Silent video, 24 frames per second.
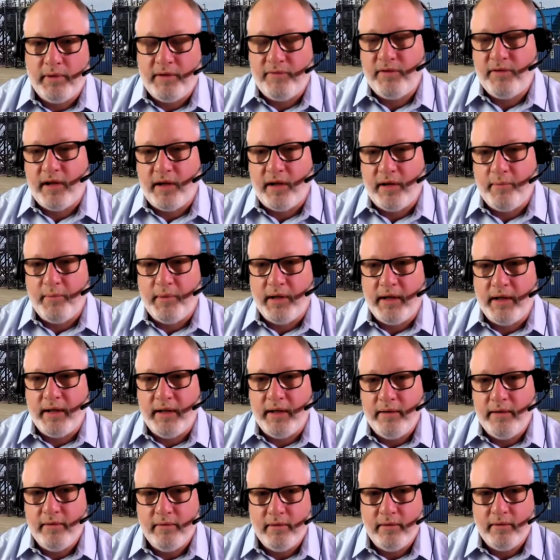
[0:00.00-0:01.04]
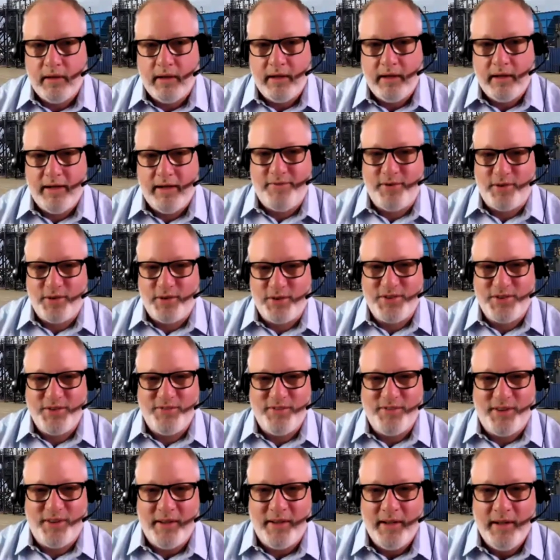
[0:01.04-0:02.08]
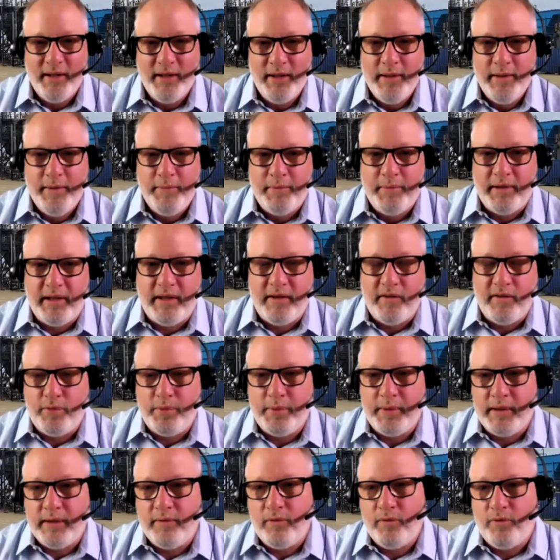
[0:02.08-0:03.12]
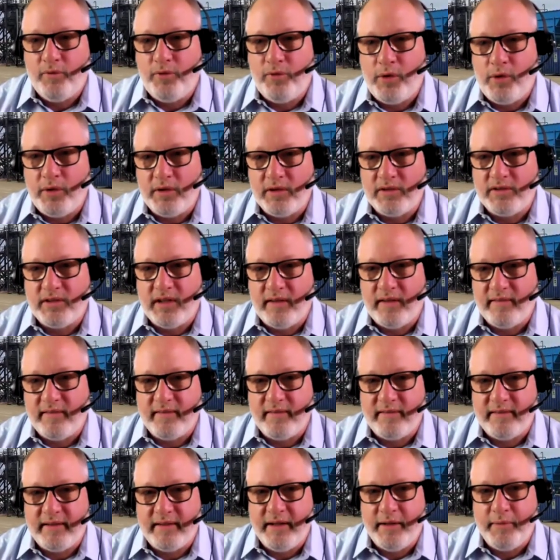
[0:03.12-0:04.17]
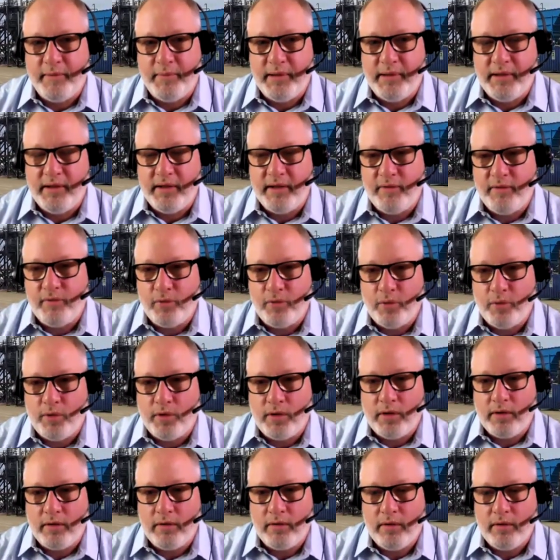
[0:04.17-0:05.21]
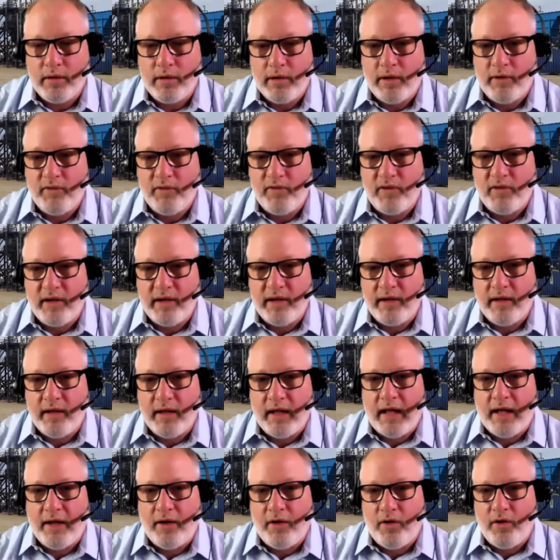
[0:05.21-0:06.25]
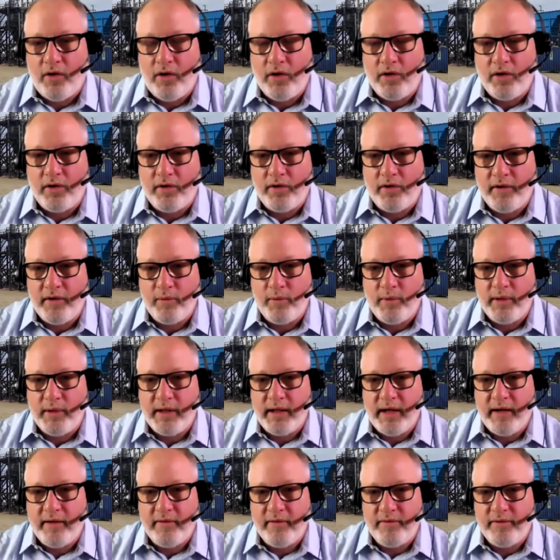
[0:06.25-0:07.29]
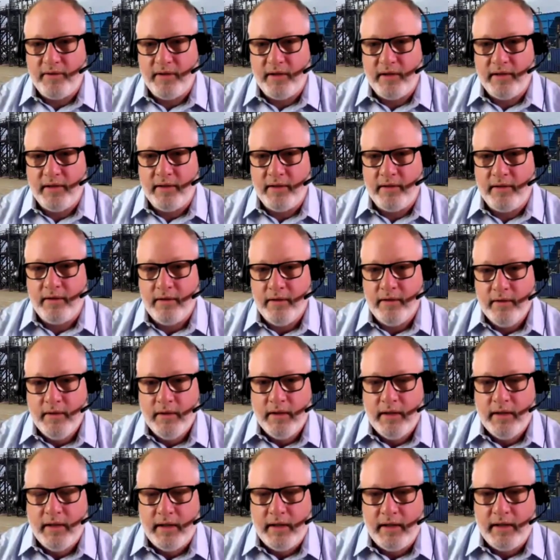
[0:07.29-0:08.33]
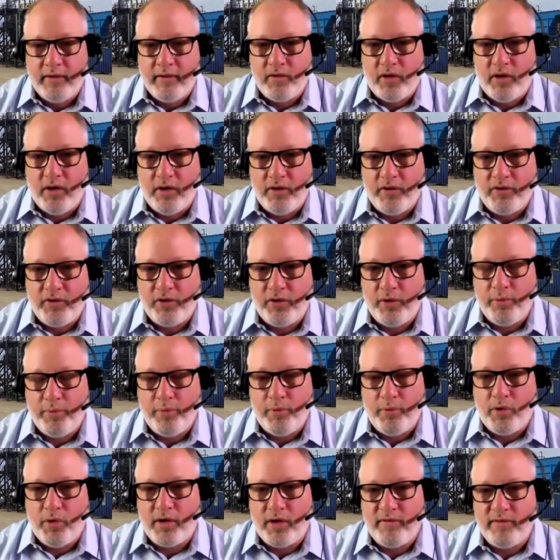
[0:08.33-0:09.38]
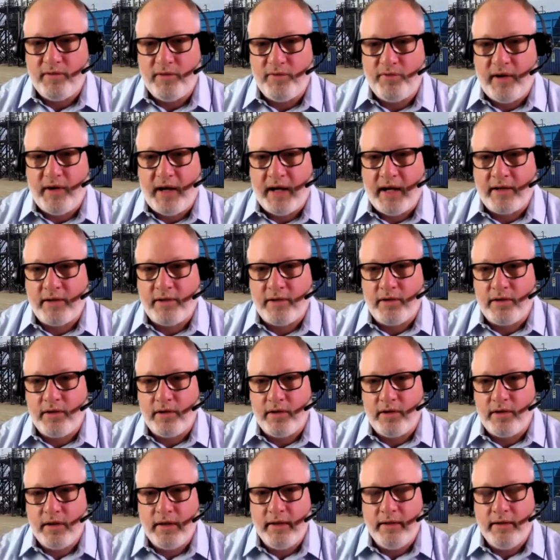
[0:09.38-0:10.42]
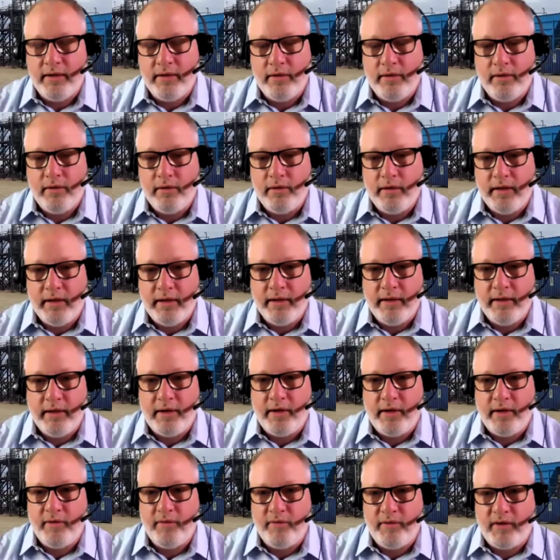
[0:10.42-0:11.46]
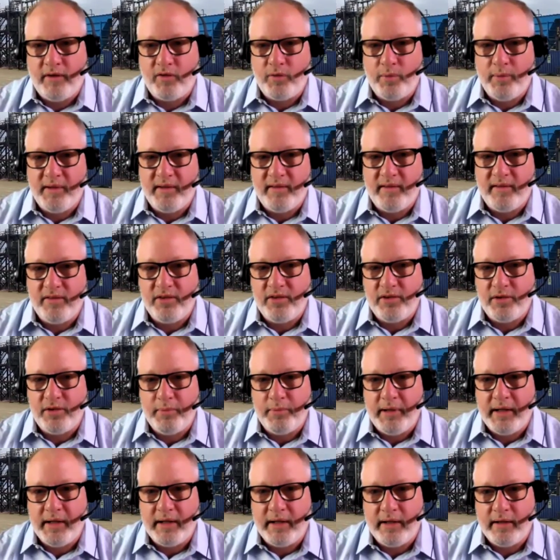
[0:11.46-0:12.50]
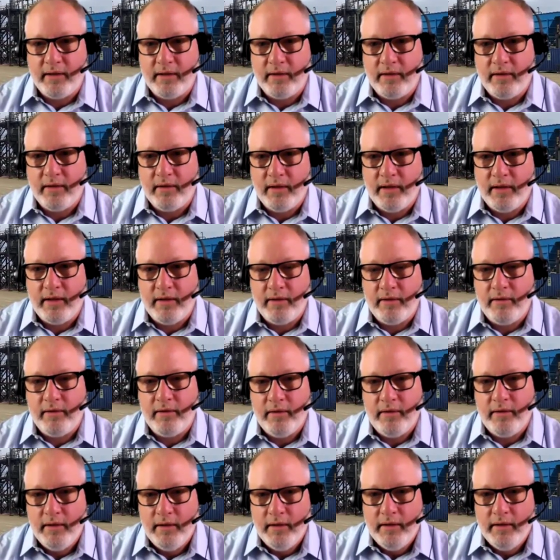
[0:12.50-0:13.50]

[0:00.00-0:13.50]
they have a ton of money, first of all, but they've been focused on sustainability for, I would say, a lot longer than we have, and it's also more of a factor in their investment decision making than